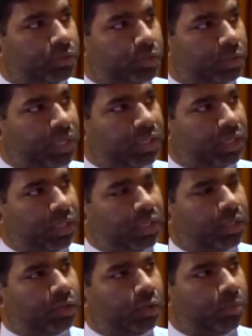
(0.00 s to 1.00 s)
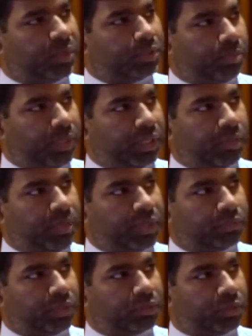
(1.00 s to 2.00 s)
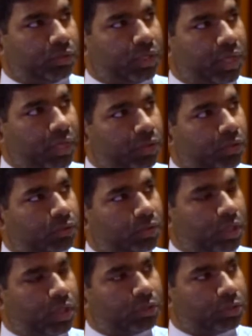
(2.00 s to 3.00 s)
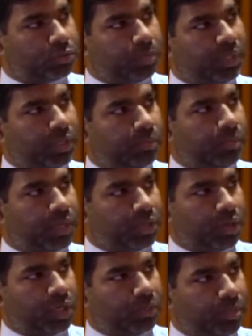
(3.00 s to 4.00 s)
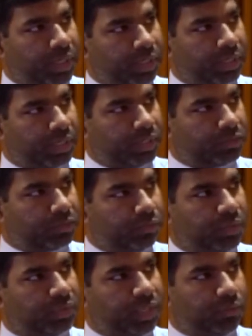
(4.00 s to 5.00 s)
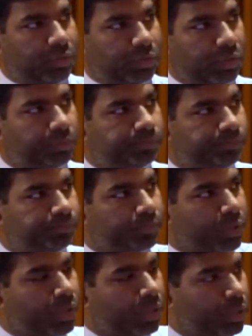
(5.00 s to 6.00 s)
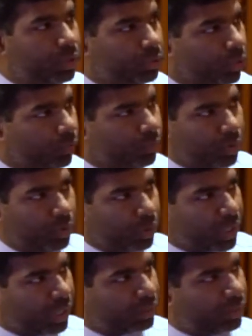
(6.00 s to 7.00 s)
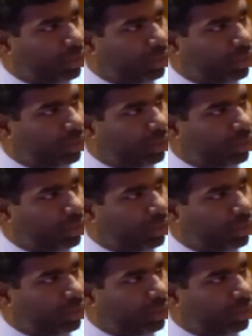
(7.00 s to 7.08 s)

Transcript: so that group is split up as well. So the controls are also split up by chronic pancreatitis, with and without. So if you look at,